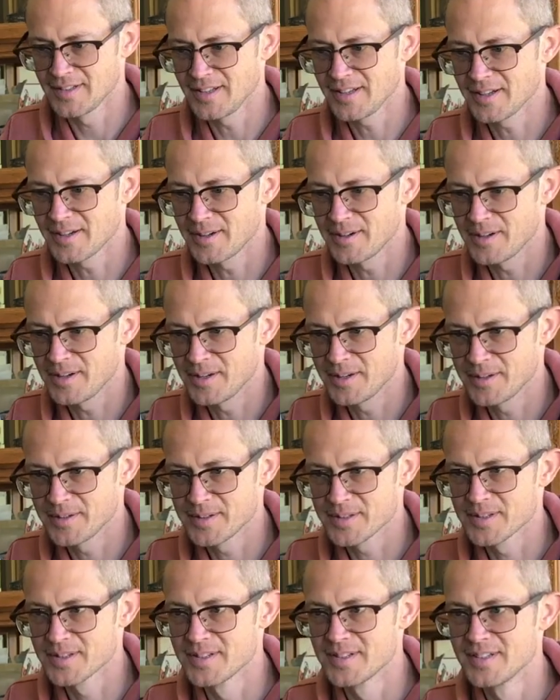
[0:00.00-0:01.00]
Look at her
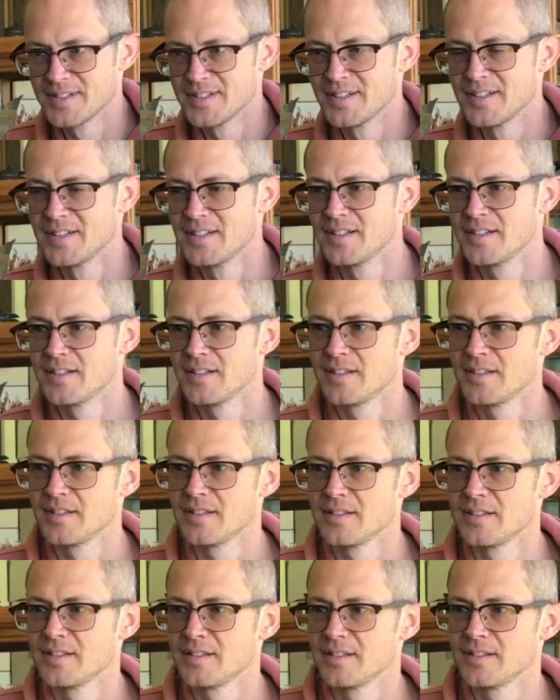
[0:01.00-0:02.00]
nose. You
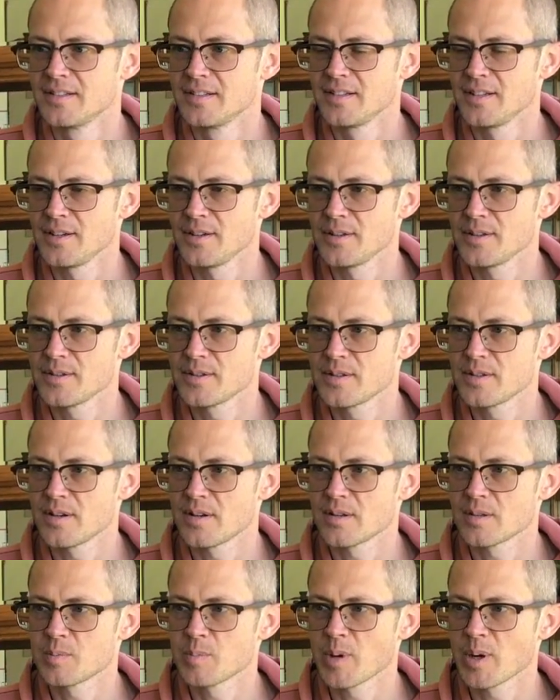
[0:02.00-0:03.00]
hear those
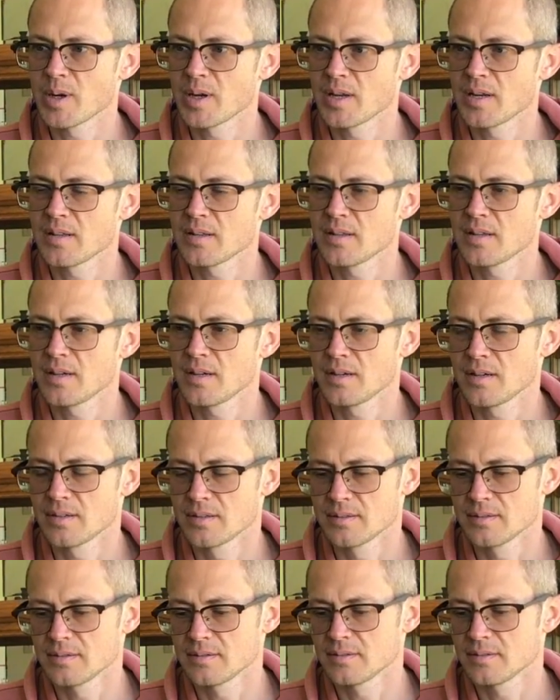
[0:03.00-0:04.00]
dogs barking out there?
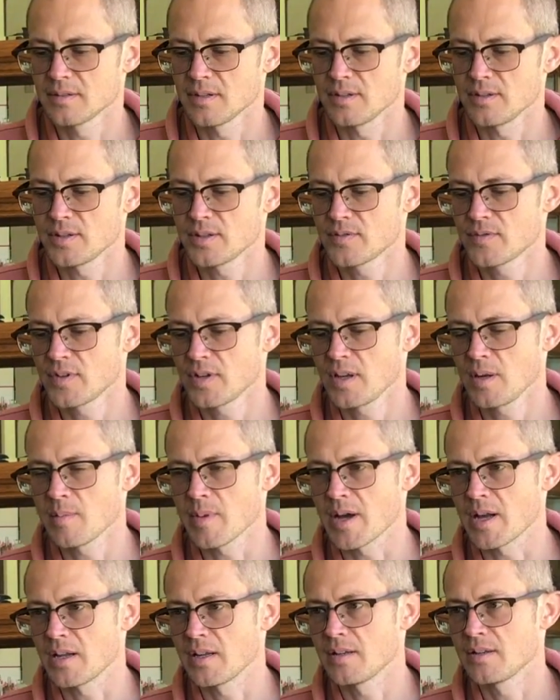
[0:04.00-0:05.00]
Oh, just forget
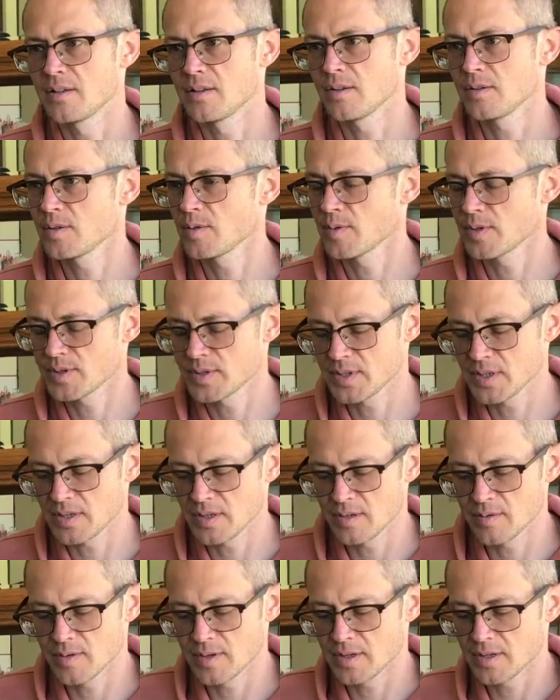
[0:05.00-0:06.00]
about it. Don't you want to stay
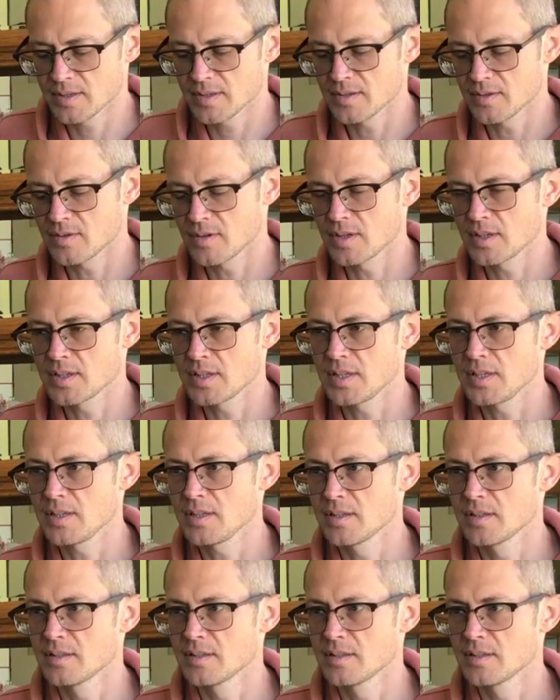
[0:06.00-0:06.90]
here with us and drink tea?